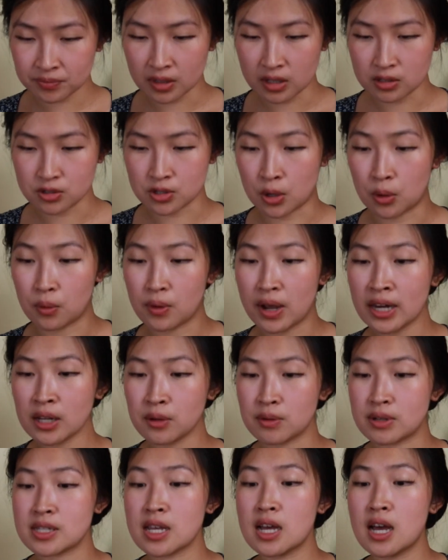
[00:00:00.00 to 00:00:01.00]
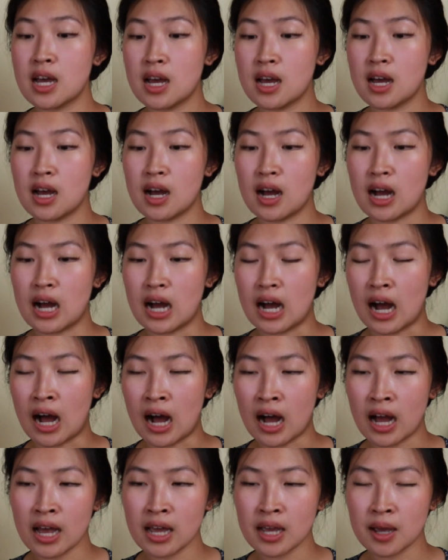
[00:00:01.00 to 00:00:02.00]
So anyways,
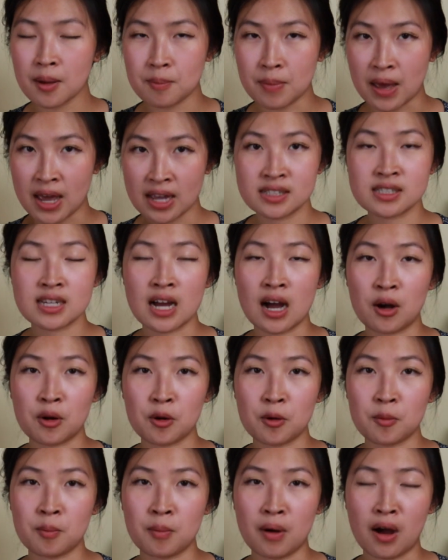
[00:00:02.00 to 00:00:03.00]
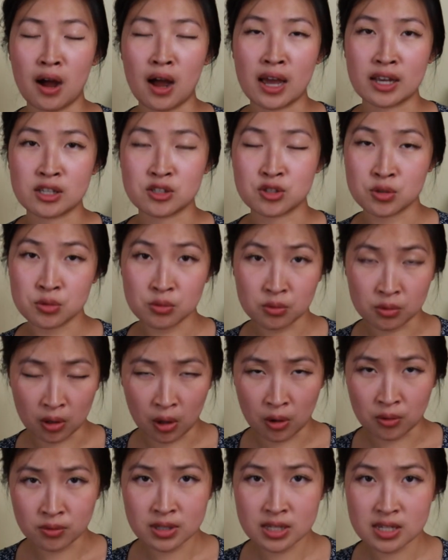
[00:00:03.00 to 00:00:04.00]
I paid down my student
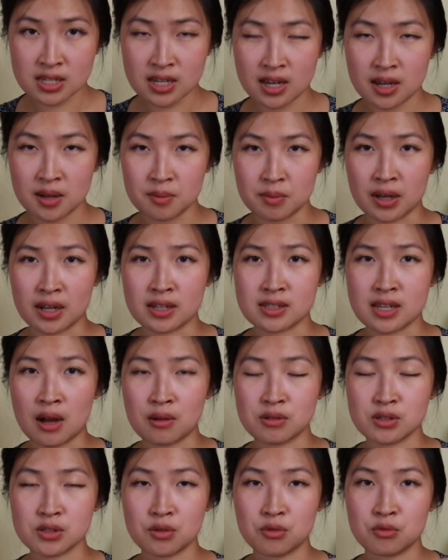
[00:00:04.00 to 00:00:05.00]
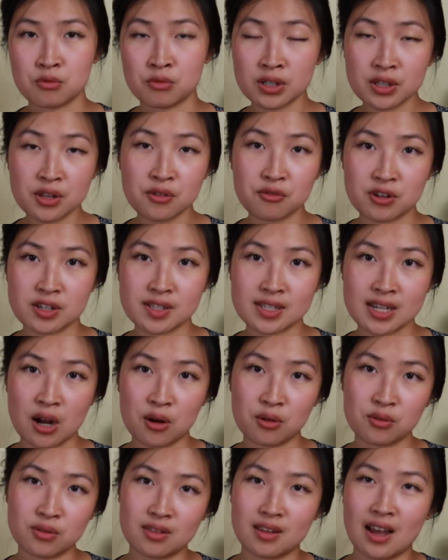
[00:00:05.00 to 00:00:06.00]
loans because I was really freaked out.